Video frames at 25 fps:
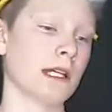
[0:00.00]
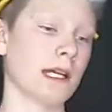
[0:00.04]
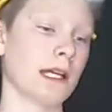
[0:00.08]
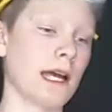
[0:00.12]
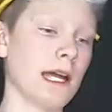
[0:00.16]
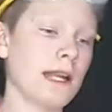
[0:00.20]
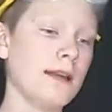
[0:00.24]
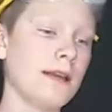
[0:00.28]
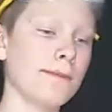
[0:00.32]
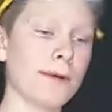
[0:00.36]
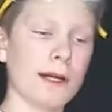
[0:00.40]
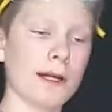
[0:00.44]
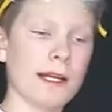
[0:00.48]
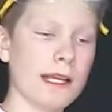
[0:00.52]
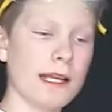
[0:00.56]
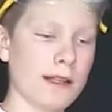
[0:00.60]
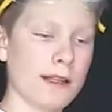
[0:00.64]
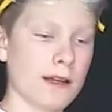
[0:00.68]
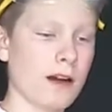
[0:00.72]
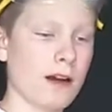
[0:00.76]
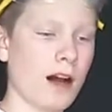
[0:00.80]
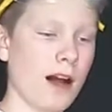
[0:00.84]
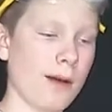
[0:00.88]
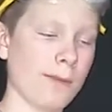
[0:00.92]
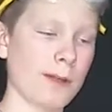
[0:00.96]
Anybody in
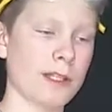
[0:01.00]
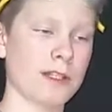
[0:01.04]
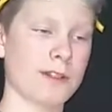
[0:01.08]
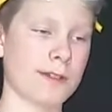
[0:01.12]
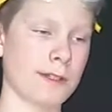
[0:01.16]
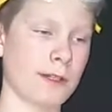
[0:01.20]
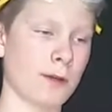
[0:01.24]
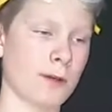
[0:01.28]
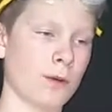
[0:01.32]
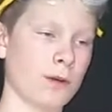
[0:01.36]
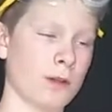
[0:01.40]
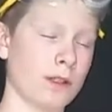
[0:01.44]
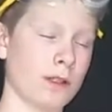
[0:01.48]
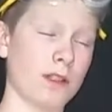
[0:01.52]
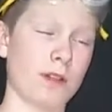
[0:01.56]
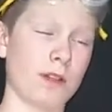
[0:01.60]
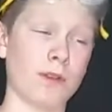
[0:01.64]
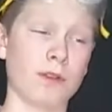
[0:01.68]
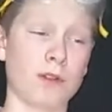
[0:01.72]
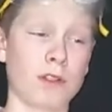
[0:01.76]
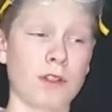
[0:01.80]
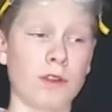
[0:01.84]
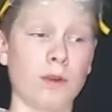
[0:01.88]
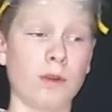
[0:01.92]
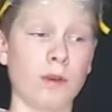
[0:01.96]
the comments know what
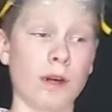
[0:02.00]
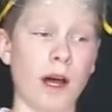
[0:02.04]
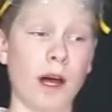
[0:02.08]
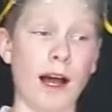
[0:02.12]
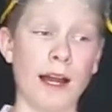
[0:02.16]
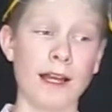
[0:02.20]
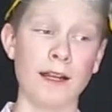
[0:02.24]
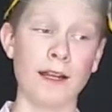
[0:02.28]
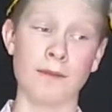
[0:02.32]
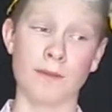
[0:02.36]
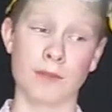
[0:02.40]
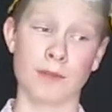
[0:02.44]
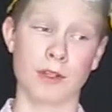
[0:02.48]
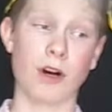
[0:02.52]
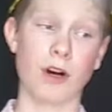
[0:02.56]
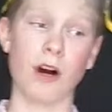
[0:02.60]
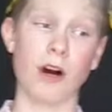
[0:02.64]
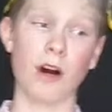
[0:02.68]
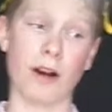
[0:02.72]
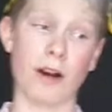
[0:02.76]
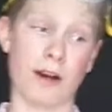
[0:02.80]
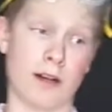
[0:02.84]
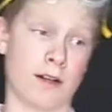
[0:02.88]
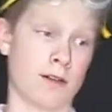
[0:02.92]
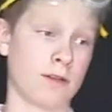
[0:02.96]
those 2 items
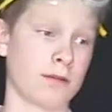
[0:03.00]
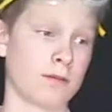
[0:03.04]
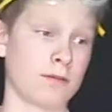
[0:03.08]
are?